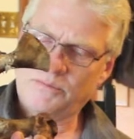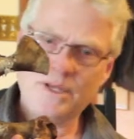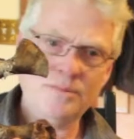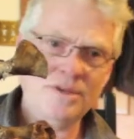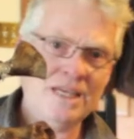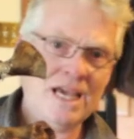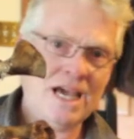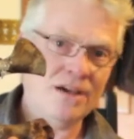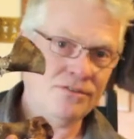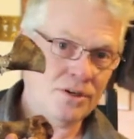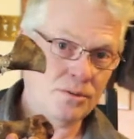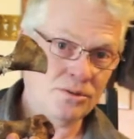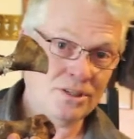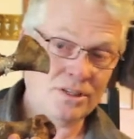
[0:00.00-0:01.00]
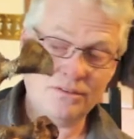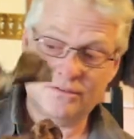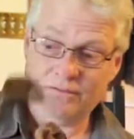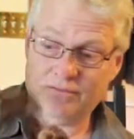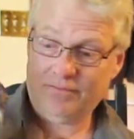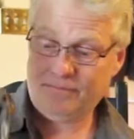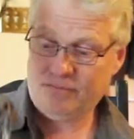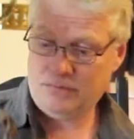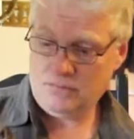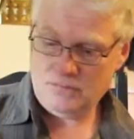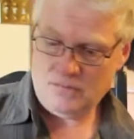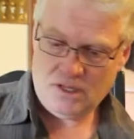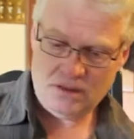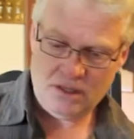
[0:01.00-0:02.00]
baby calf, I believe,
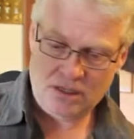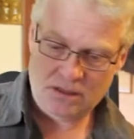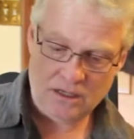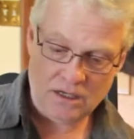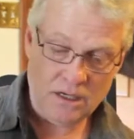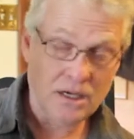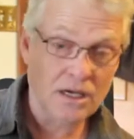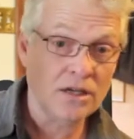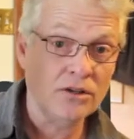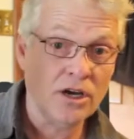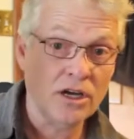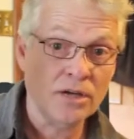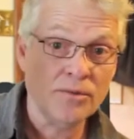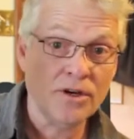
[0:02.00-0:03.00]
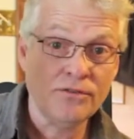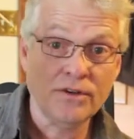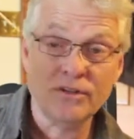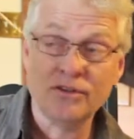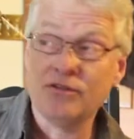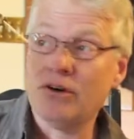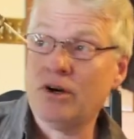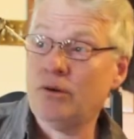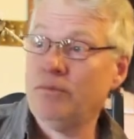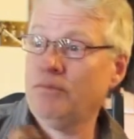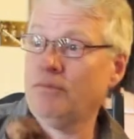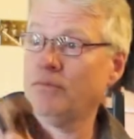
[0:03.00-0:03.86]
that had died on my friend's farm.